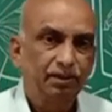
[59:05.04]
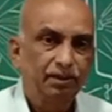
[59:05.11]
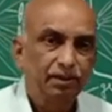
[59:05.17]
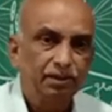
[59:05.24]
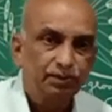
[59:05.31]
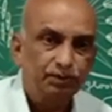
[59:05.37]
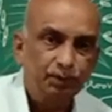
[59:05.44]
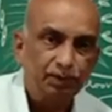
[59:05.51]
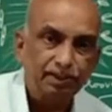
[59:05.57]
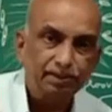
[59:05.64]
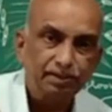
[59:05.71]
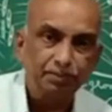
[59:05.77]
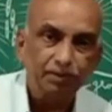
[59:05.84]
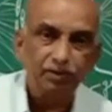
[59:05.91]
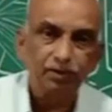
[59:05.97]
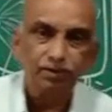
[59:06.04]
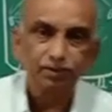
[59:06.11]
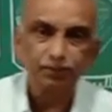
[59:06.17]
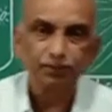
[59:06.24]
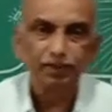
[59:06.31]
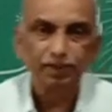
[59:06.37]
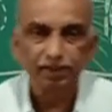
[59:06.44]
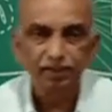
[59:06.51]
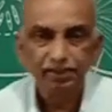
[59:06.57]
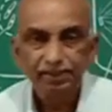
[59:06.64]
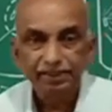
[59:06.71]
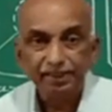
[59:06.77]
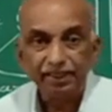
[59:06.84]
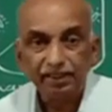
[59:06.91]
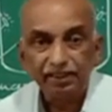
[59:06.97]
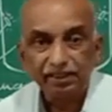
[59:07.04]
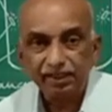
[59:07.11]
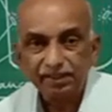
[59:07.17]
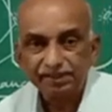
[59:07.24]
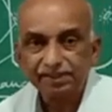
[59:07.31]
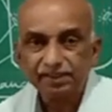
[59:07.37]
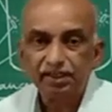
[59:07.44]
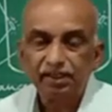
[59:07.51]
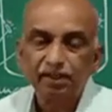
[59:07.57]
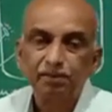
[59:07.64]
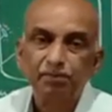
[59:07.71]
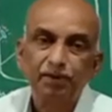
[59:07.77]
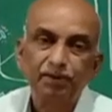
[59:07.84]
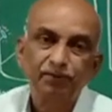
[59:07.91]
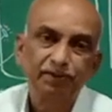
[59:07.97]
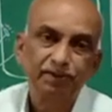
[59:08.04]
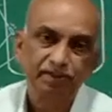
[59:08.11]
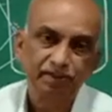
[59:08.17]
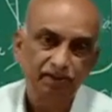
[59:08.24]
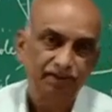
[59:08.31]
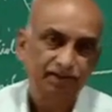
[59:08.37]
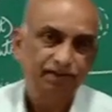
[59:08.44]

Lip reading: So it is because of the increase in the number of the cells.